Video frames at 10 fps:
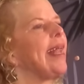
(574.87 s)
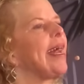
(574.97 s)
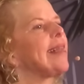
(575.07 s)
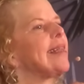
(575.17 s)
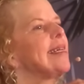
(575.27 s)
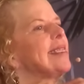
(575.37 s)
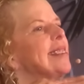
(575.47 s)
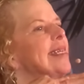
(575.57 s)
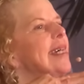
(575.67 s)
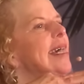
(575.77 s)
like
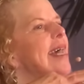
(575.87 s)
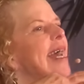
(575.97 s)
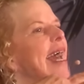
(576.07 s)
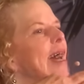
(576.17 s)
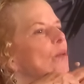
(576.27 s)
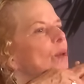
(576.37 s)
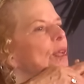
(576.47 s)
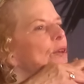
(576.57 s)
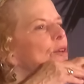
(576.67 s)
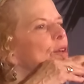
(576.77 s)
this. And when you